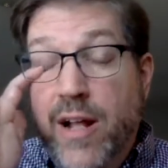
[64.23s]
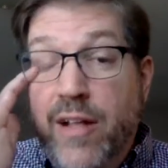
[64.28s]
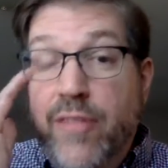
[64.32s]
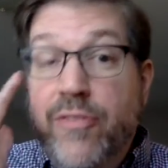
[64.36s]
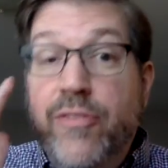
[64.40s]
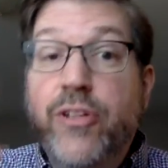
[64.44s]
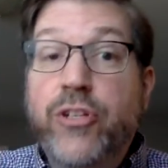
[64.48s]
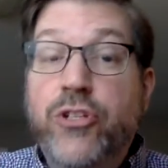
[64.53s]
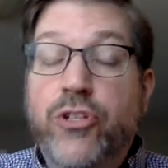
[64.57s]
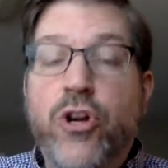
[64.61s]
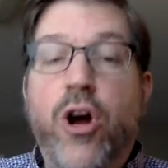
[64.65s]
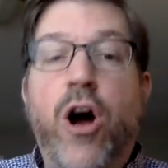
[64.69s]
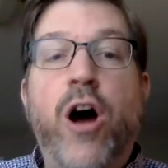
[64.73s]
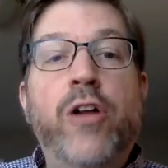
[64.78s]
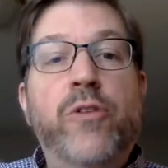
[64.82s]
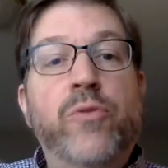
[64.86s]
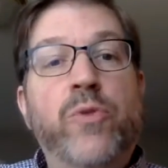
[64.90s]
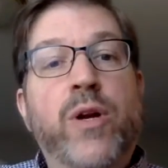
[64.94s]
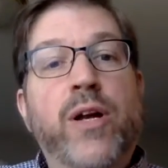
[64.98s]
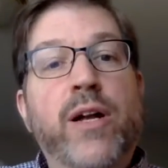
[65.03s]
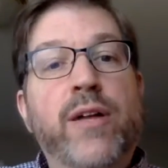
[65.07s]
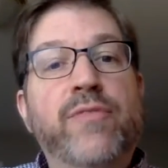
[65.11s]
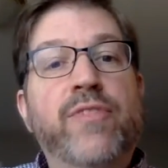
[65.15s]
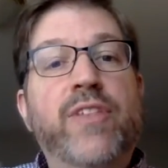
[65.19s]
the
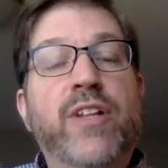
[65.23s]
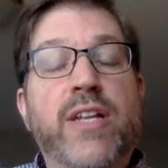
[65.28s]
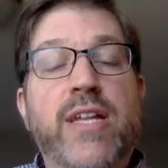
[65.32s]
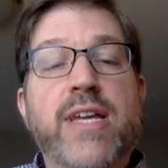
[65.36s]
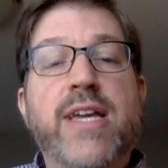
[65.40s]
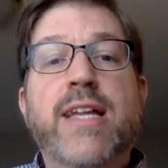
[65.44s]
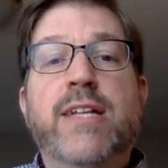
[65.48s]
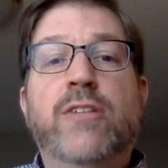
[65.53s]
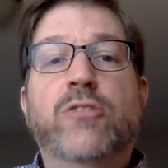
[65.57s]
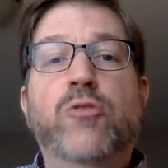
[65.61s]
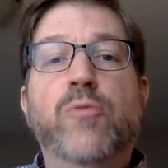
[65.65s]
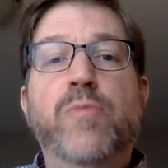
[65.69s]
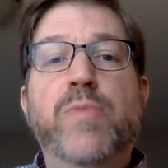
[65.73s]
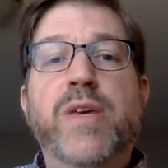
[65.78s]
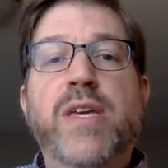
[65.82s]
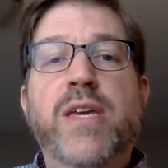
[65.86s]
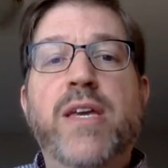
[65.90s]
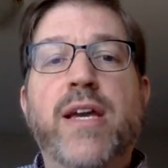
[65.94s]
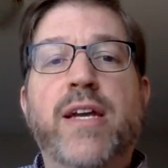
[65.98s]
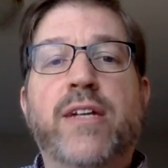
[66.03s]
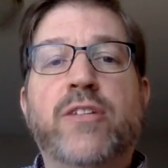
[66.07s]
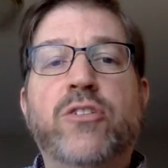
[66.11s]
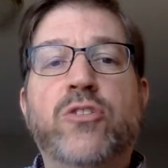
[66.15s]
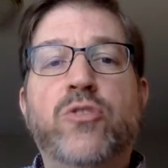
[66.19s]
genre of the Lied to
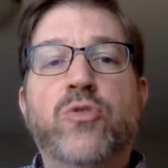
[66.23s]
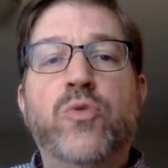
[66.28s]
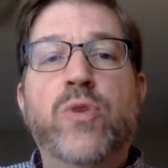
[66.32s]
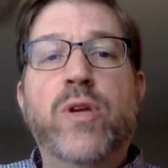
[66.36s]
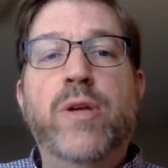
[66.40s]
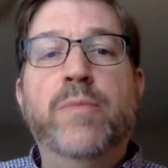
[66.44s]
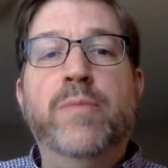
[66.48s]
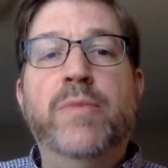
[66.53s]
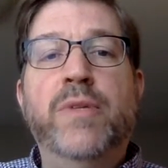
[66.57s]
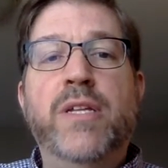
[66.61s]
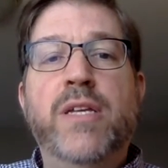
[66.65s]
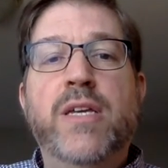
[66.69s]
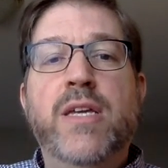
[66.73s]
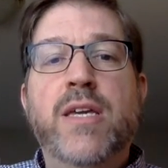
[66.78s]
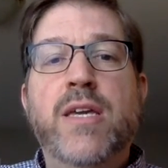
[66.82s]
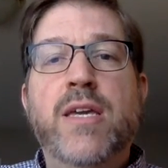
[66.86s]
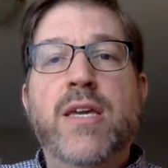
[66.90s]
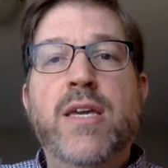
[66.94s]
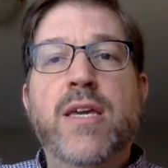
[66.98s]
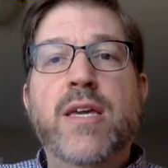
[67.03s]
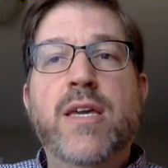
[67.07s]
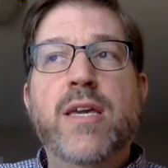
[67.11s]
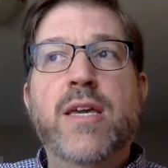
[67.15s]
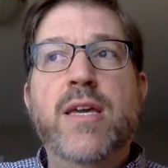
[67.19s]
be
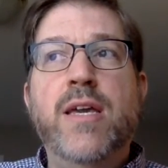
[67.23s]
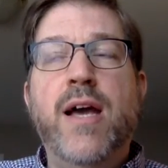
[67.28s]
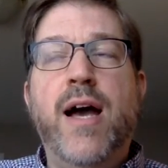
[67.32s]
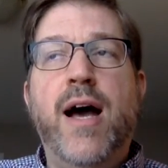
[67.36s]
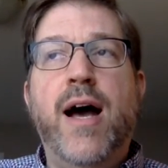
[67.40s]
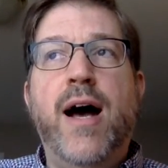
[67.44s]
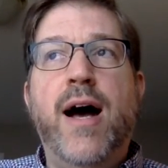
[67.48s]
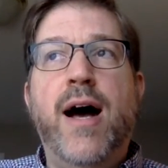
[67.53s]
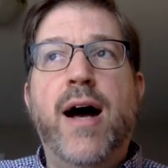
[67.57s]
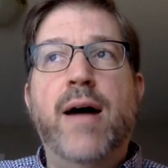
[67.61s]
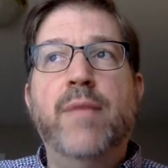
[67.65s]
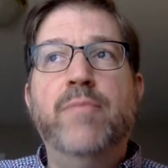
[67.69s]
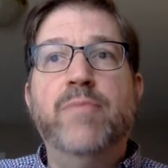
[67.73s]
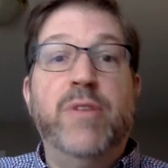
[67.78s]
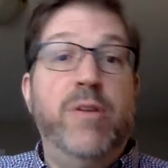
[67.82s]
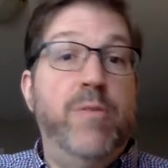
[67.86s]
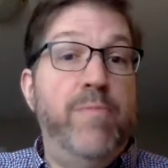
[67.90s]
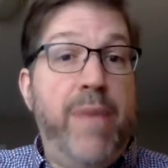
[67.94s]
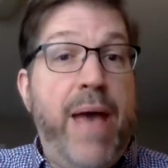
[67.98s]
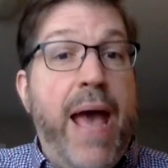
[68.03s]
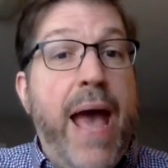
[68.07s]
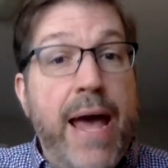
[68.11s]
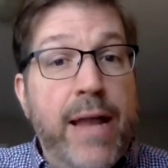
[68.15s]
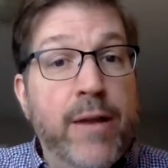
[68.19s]
extremely
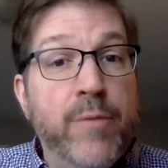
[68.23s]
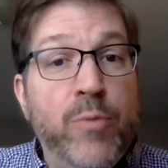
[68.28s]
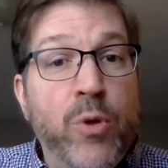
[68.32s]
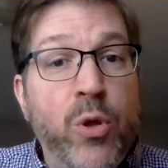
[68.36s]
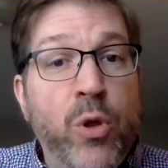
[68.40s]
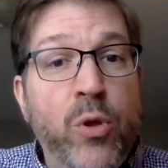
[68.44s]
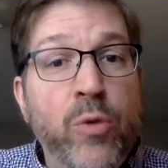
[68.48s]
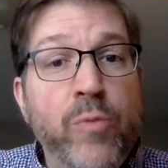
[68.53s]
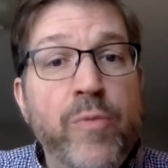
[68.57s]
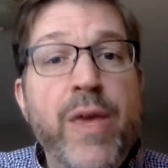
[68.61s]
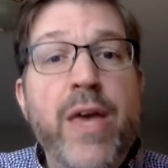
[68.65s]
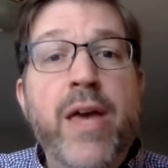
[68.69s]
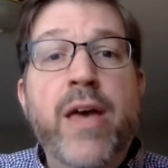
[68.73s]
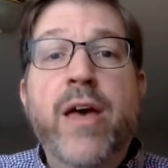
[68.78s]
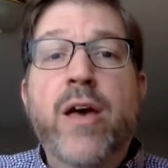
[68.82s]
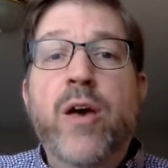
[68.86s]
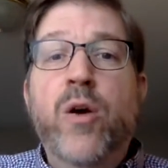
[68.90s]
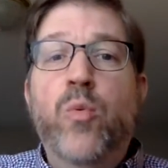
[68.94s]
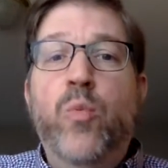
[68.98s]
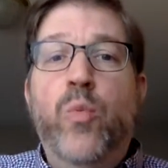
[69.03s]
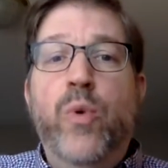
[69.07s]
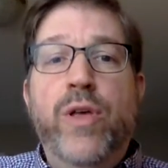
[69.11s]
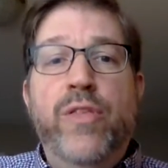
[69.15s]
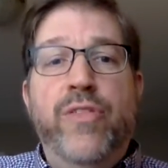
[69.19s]
compatible
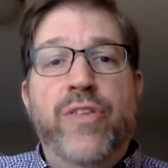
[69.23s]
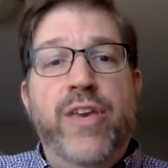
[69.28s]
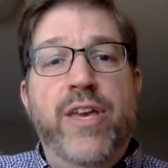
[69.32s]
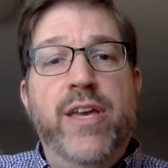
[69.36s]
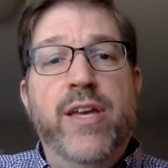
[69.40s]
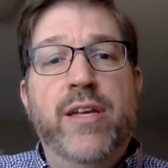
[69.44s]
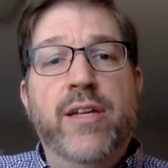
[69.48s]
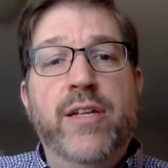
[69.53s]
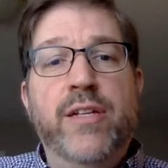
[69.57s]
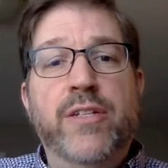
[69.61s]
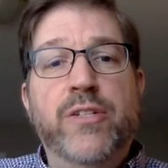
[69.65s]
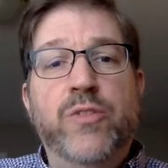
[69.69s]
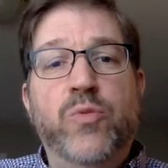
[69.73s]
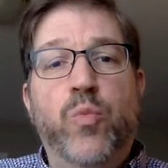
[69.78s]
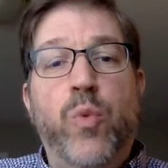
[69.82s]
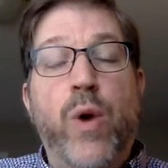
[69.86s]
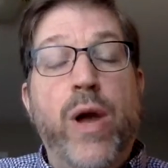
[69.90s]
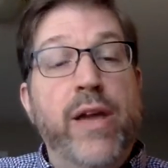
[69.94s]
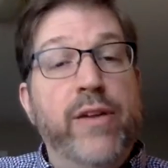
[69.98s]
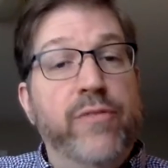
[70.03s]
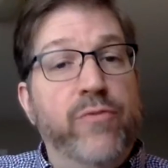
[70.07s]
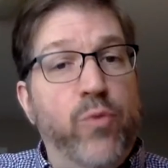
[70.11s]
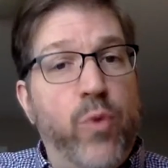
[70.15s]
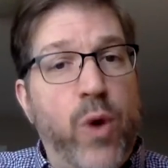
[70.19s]
with his way
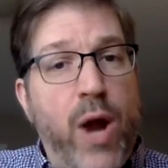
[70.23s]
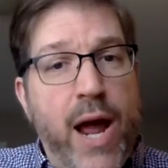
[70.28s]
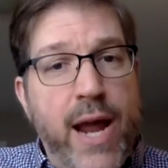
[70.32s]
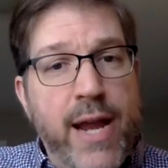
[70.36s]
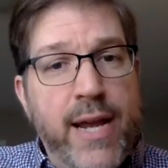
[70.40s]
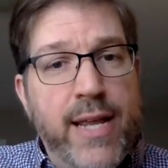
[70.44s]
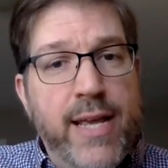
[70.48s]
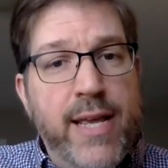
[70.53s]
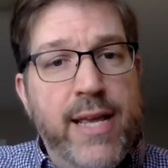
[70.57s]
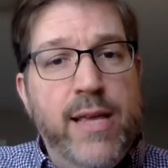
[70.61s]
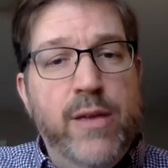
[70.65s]
of writing.